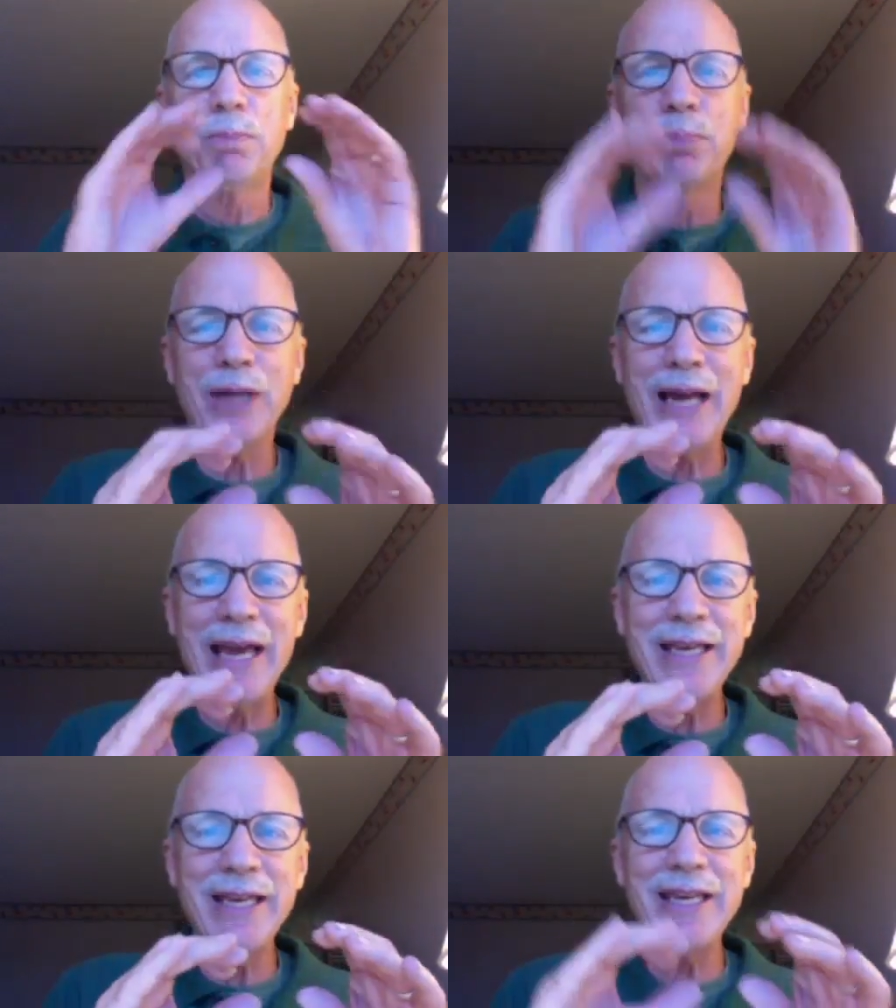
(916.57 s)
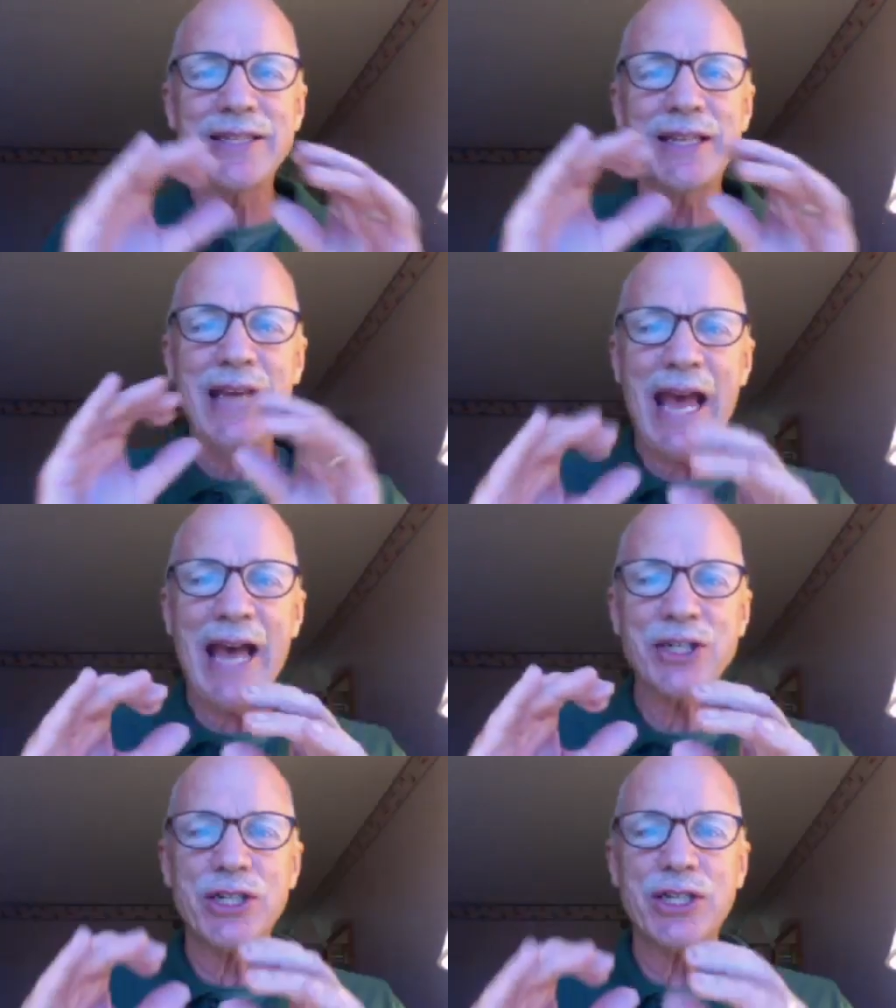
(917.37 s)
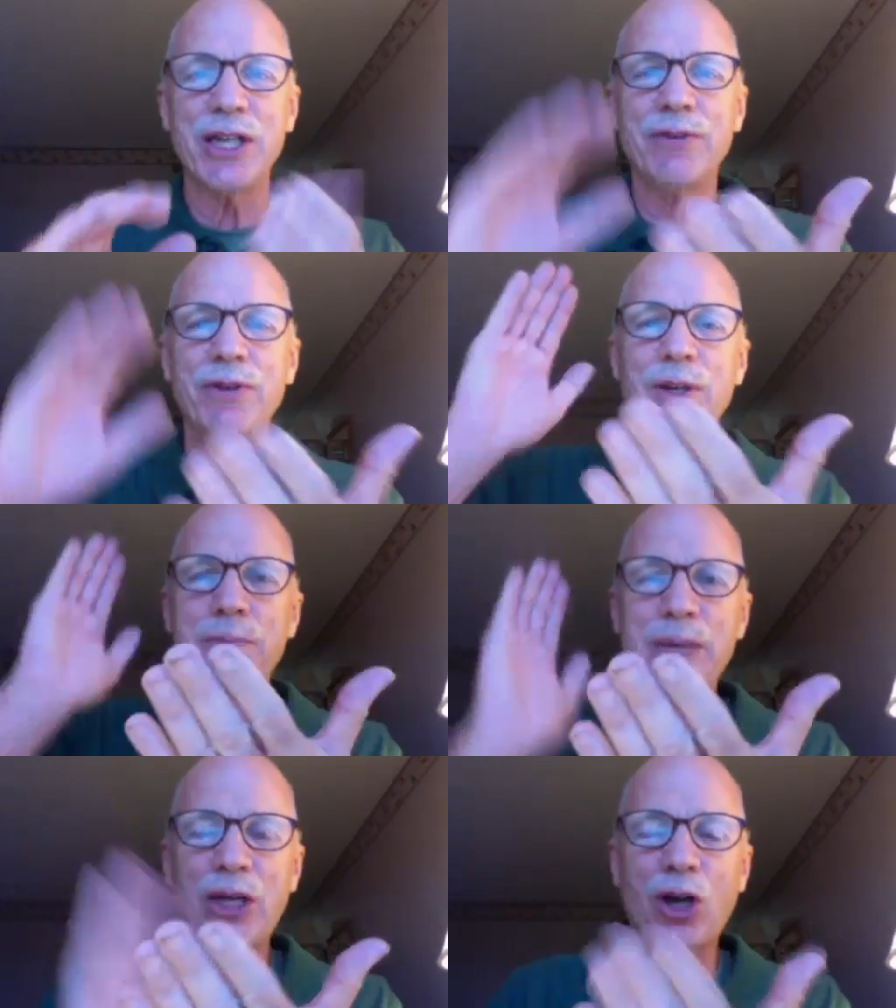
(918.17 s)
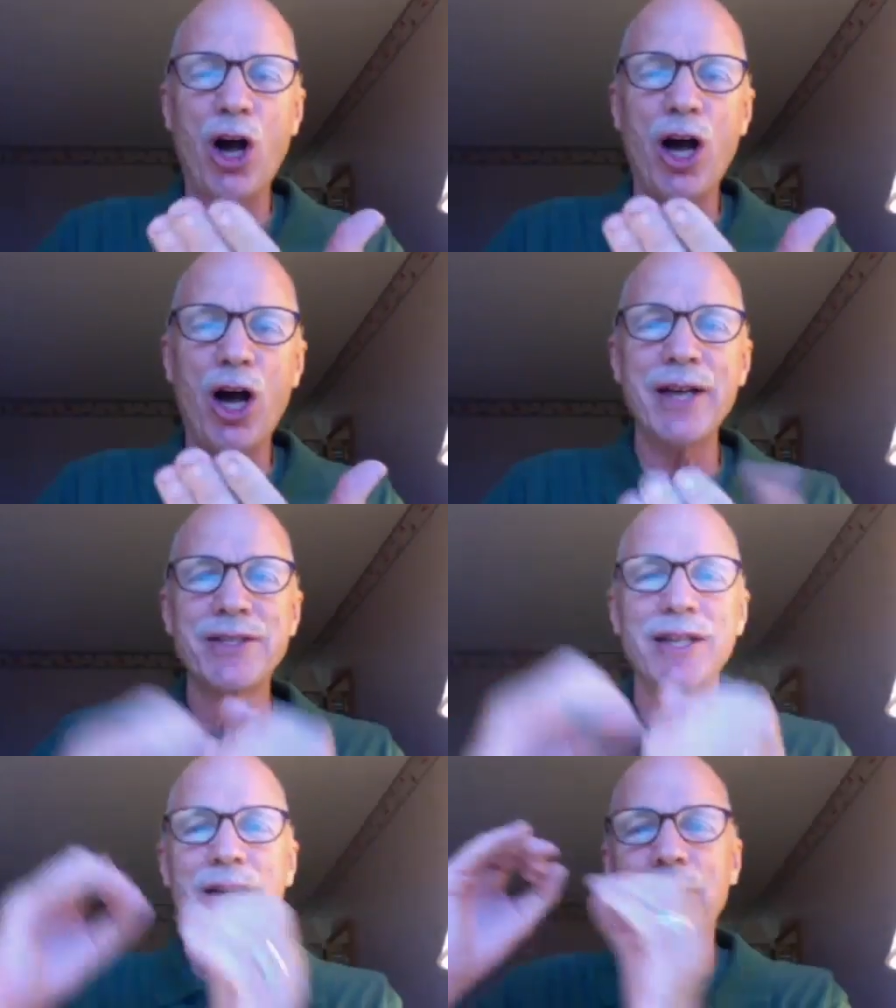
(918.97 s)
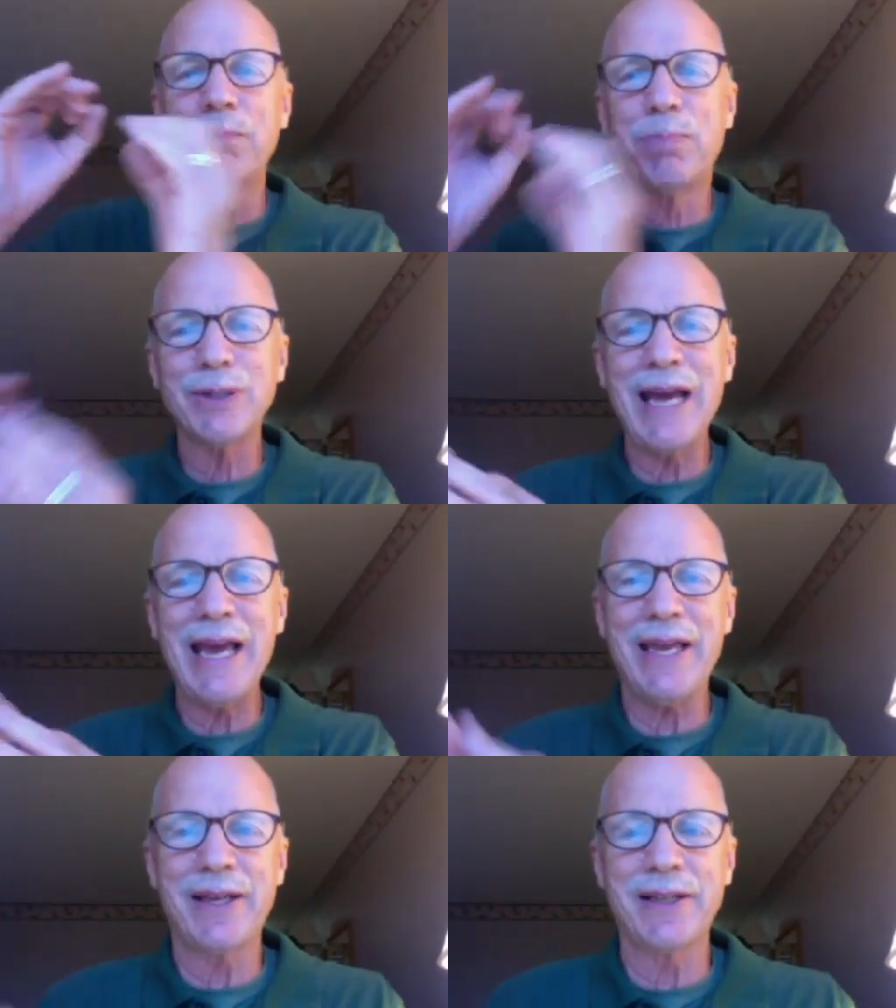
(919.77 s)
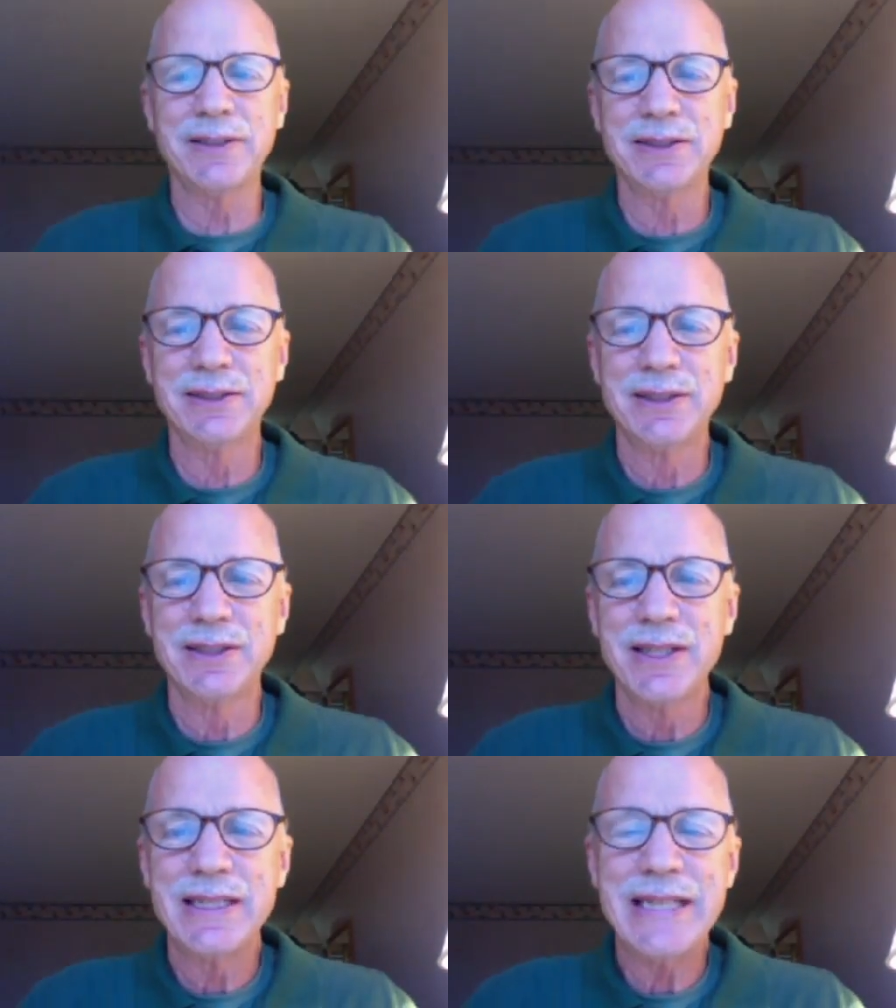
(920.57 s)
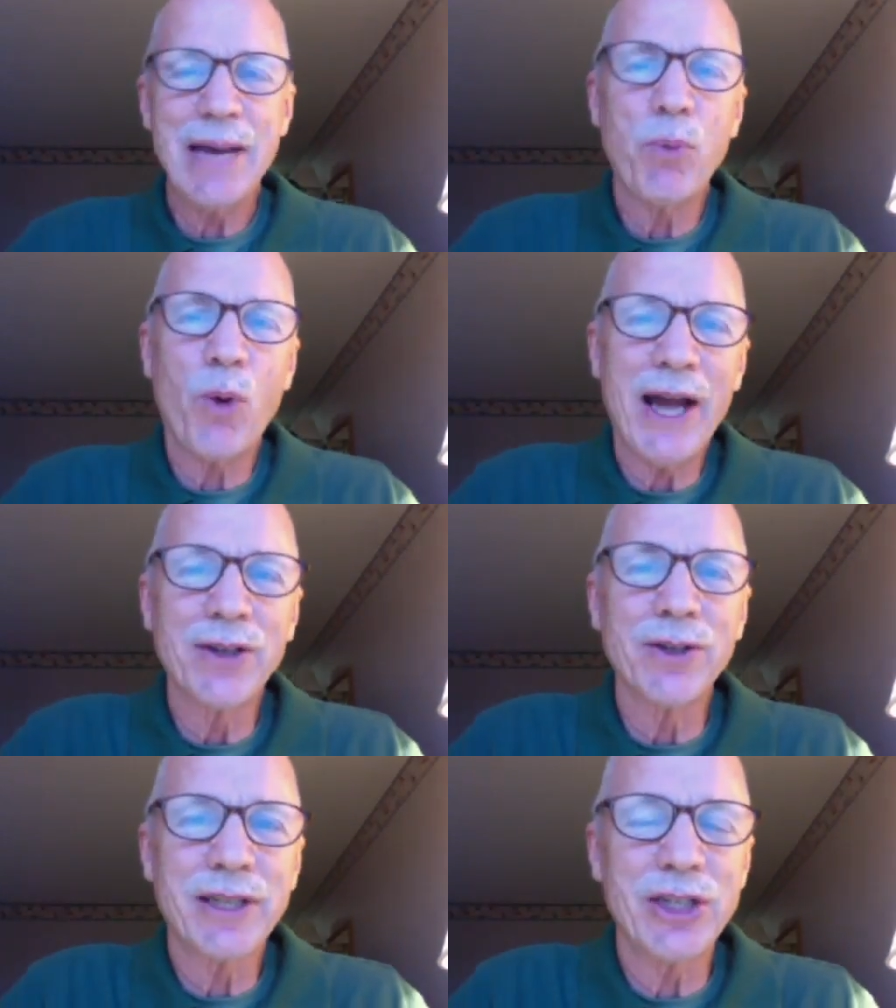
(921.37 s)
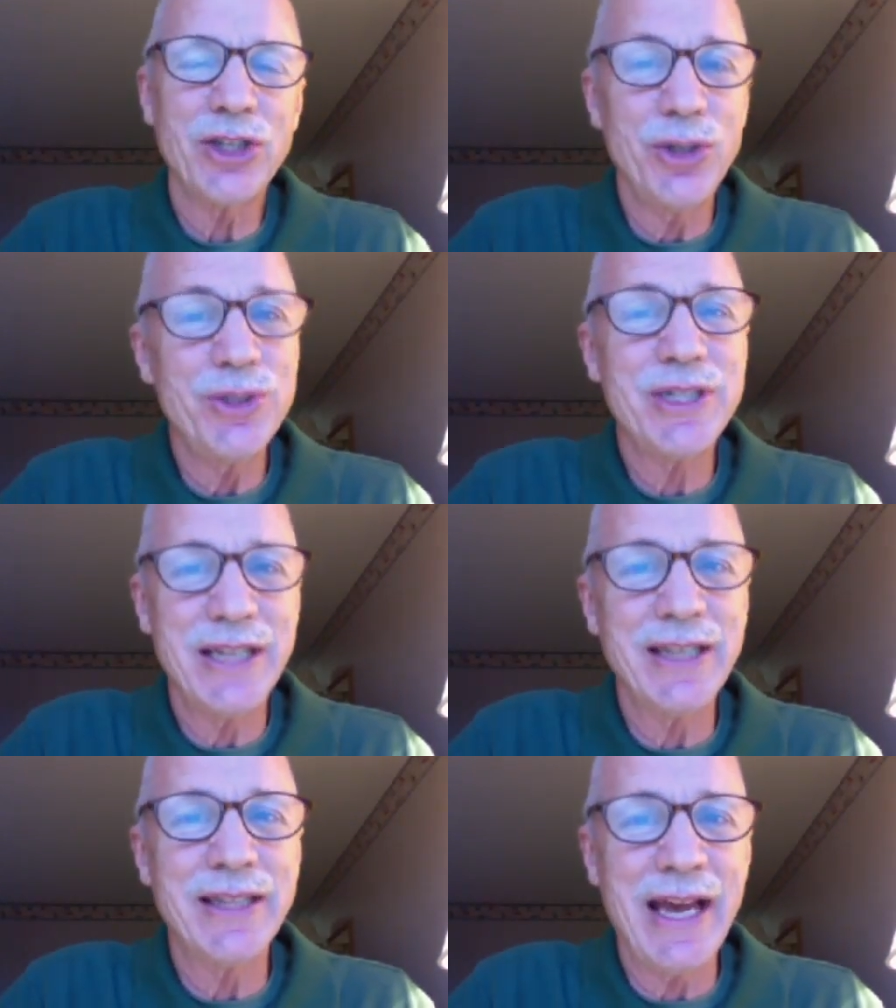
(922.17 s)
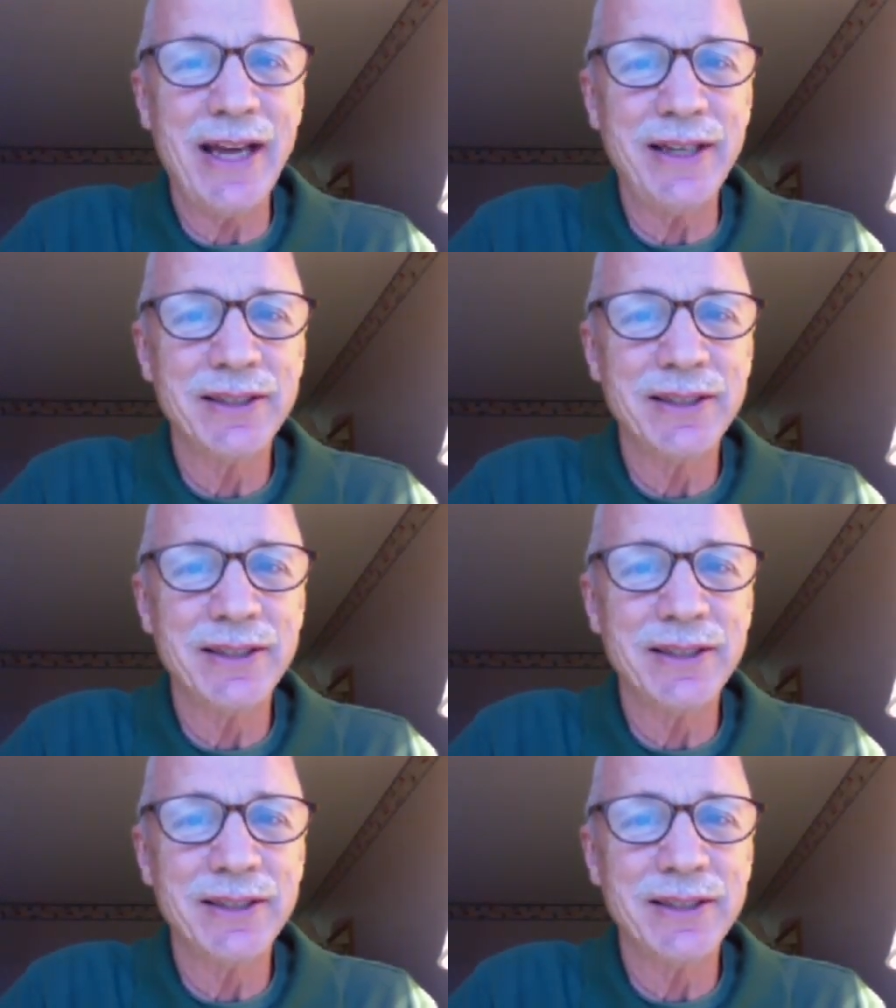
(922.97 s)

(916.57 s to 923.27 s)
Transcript: Blank is an adjective because blank. Deb Weigel, can you dig that?